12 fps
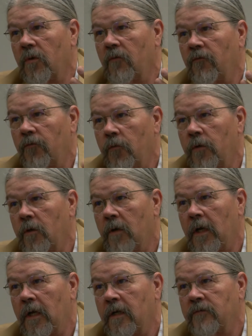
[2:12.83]

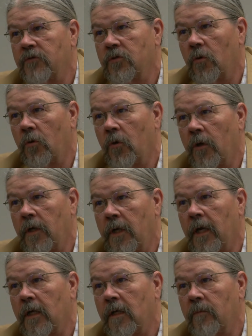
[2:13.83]
photographs or
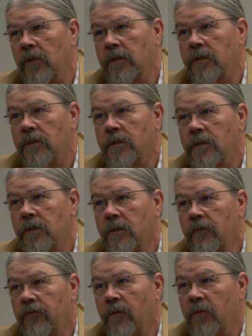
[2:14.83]
documents
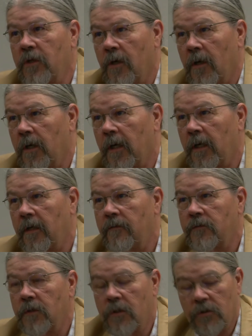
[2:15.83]
from the archives.